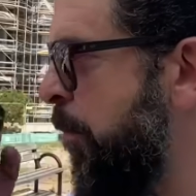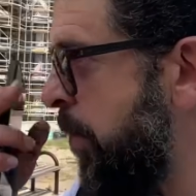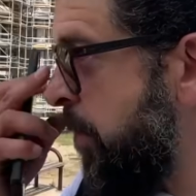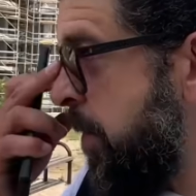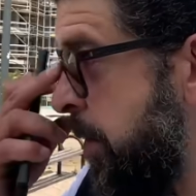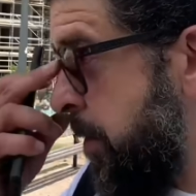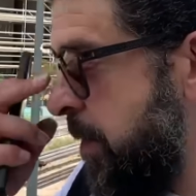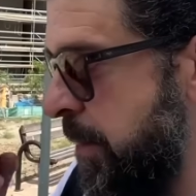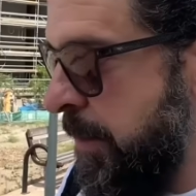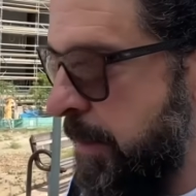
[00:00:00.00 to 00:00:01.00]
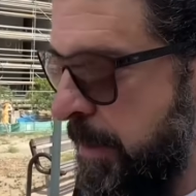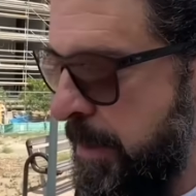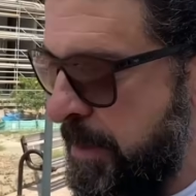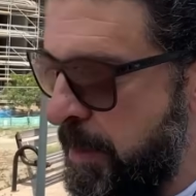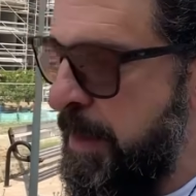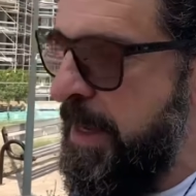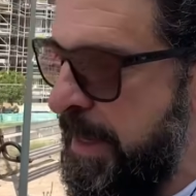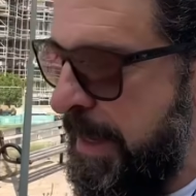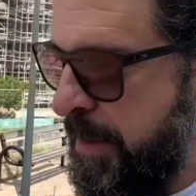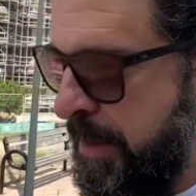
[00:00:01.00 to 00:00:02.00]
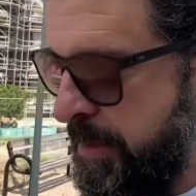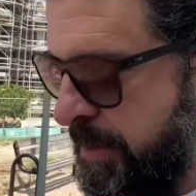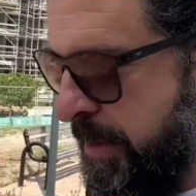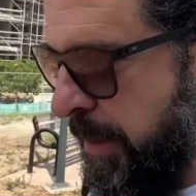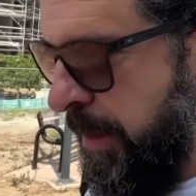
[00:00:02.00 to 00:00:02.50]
Putin to mediate this